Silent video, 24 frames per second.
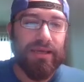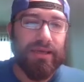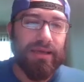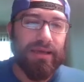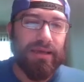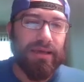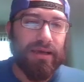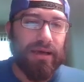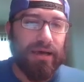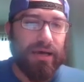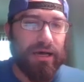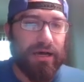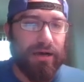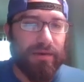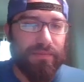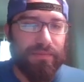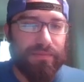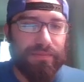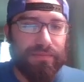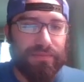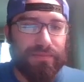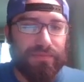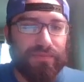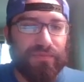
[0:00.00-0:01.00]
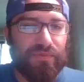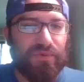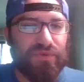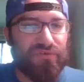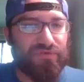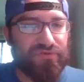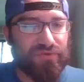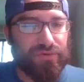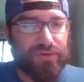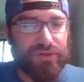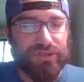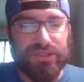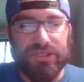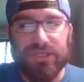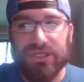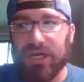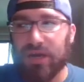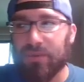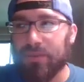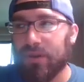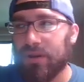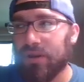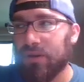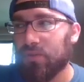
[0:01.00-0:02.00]
with a few years to
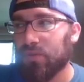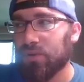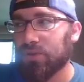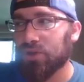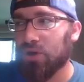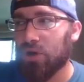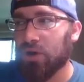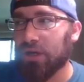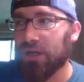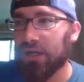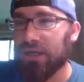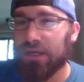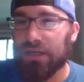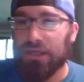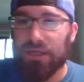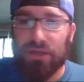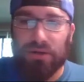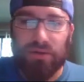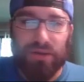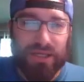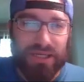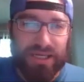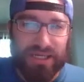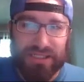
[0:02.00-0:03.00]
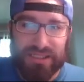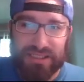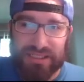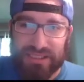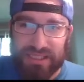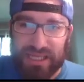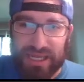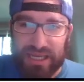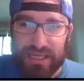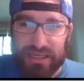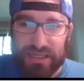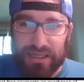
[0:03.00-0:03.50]
come, and we're talking, like I said,